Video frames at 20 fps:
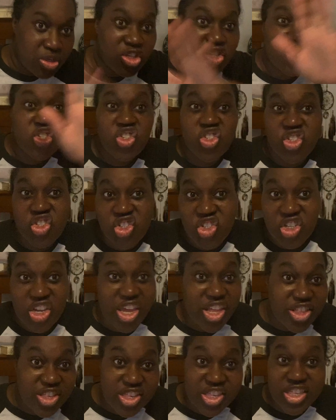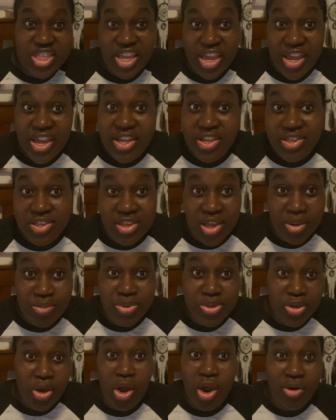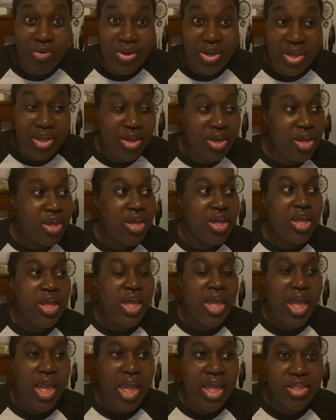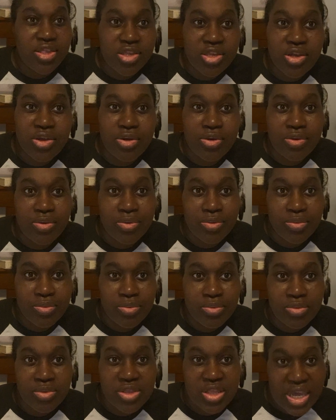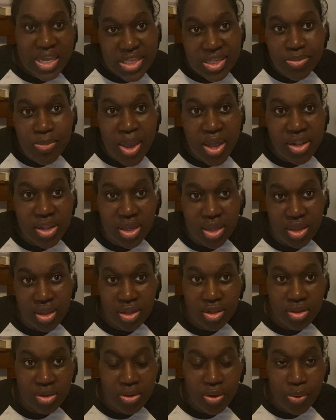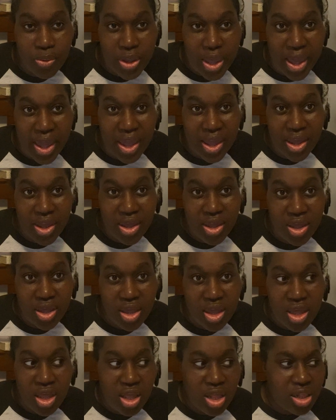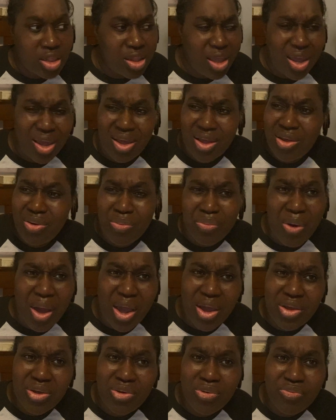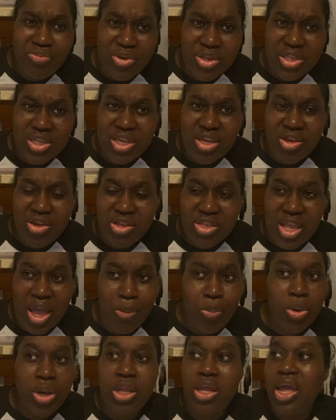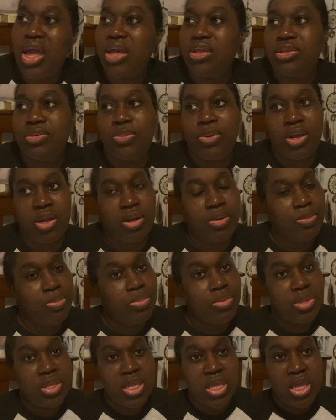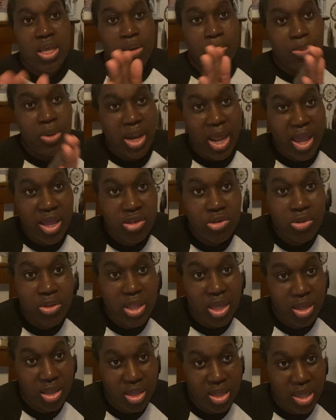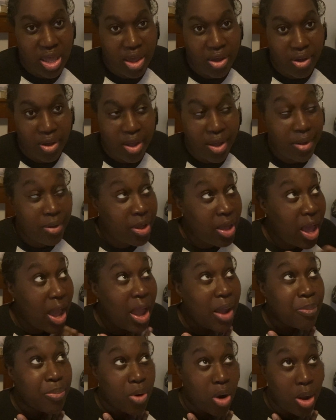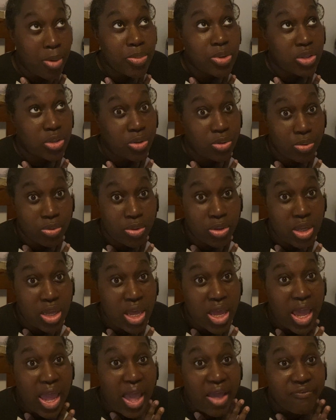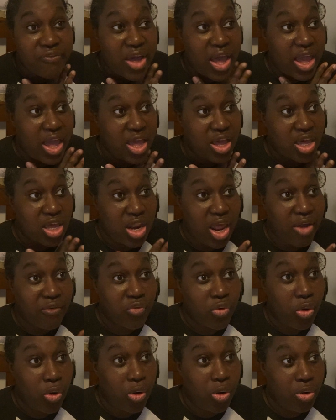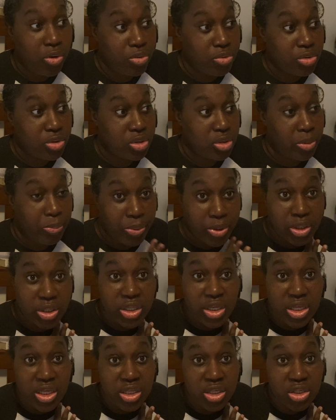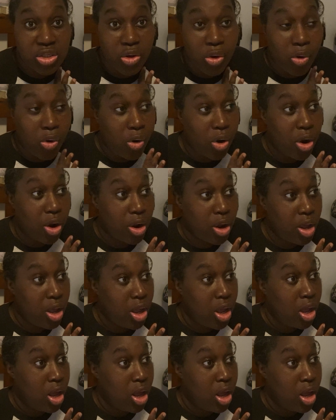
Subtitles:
shit stinks, I'm sorry, until they smell it, okay? Like, why are you risking yourself? I swear, when I saw that cookout, I promise you, if I could have called the police or